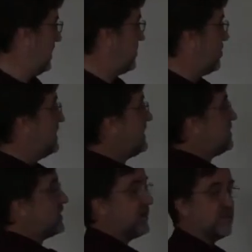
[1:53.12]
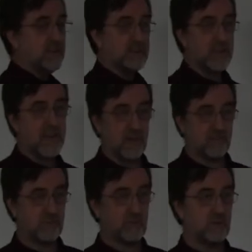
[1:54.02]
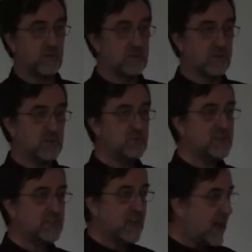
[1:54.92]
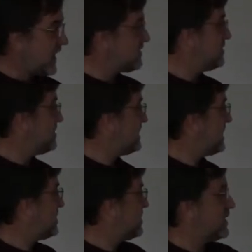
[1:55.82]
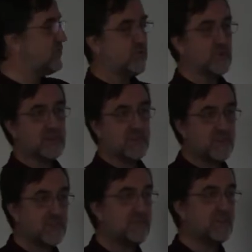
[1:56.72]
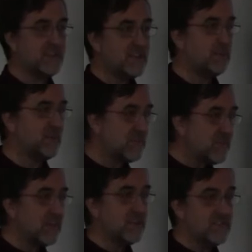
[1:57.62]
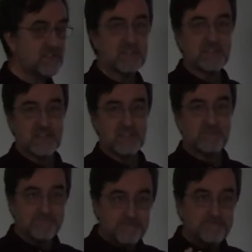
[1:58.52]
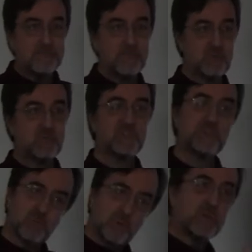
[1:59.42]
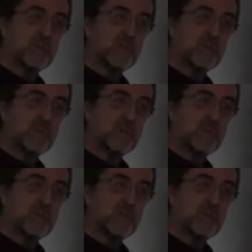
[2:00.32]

So you need to cut that in half. So do we actually get to California in 17 milliseconds? Good question. We will